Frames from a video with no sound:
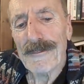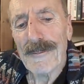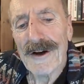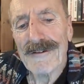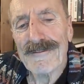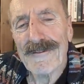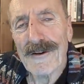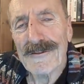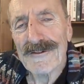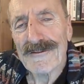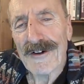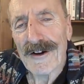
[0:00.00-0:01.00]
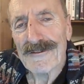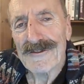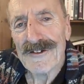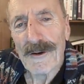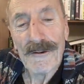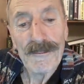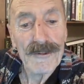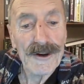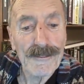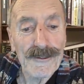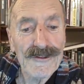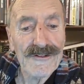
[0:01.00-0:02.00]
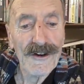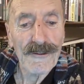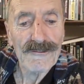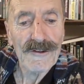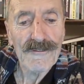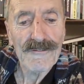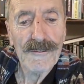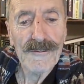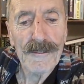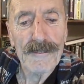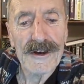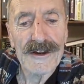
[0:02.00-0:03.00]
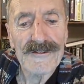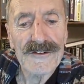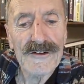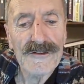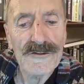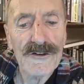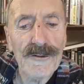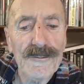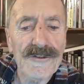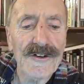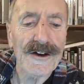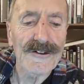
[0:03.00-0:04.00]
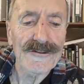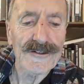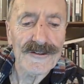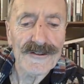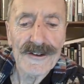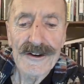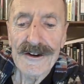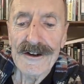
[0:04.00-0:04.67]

and white photographs showing people sheltering from the Blitz in tube stations,